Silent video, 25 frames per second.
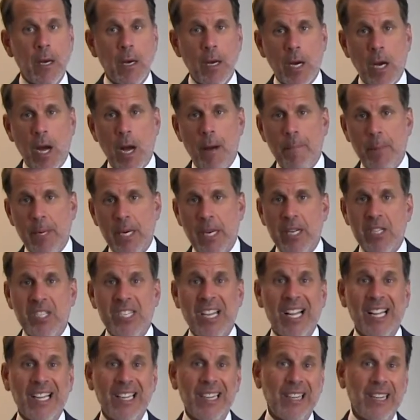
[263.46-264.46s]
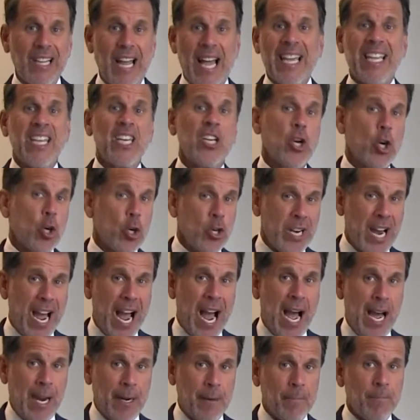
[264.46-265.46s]
companies like it or
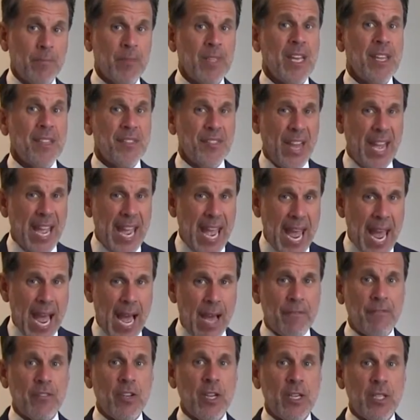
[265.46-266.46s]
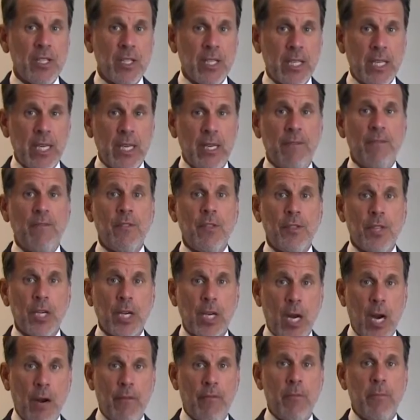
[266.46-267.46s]
not, they have to give the
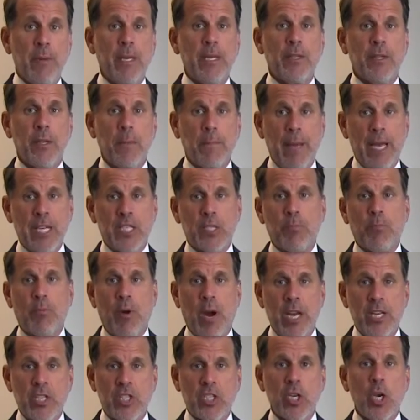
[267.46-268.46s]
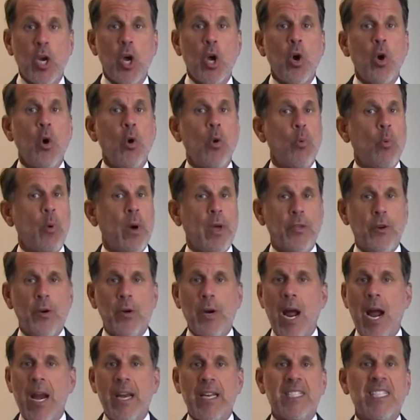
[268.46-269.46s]
government the best price. Whether or
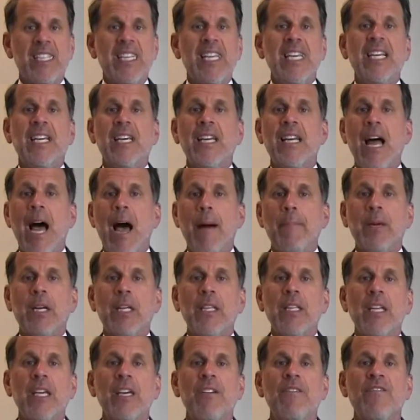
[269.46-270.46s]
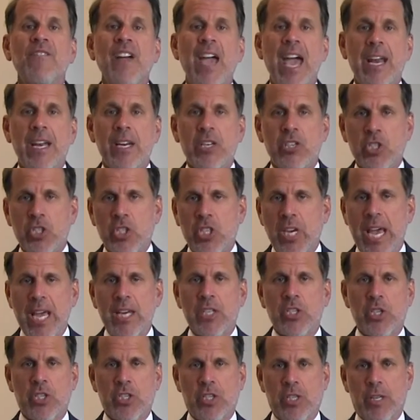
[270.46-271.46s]
not it's economically
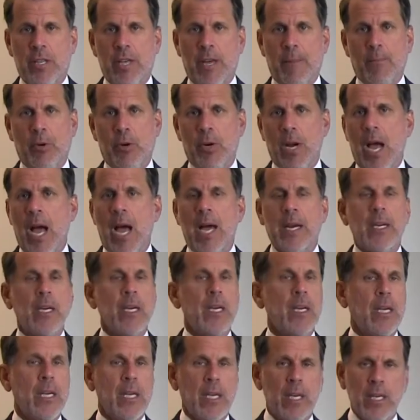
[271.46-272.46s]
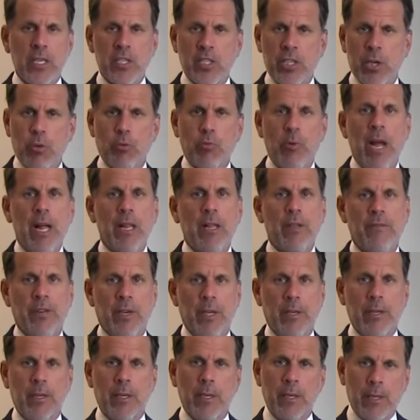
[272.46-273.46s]
advantageous to them or not is
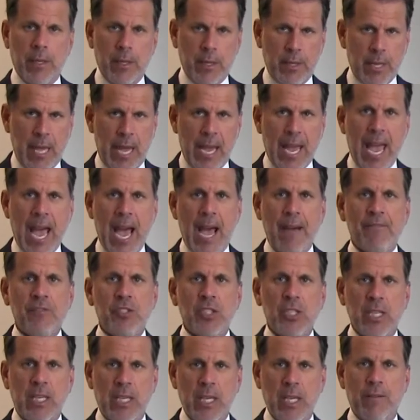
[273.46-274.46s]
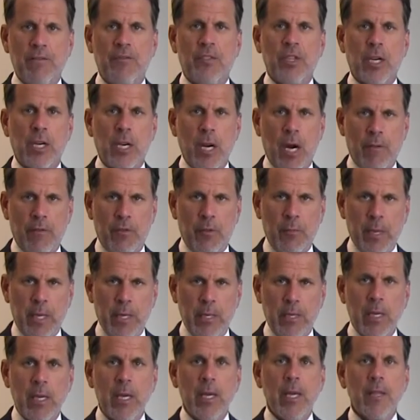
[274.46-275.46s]
irrelevant. They have to give the
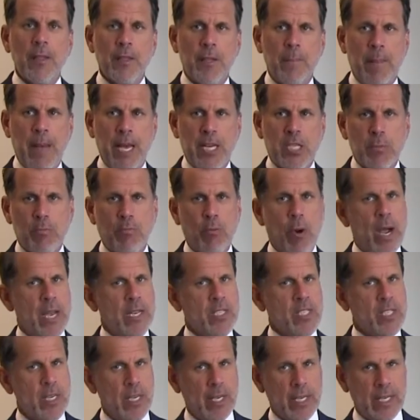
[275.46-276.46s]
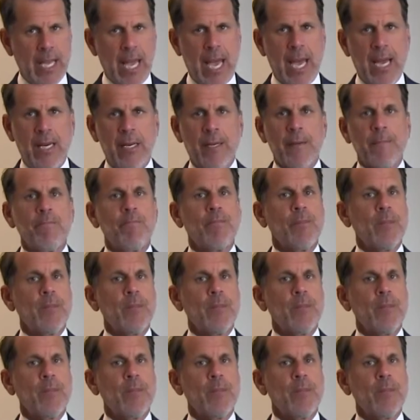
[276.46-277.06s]
government the best price. Again,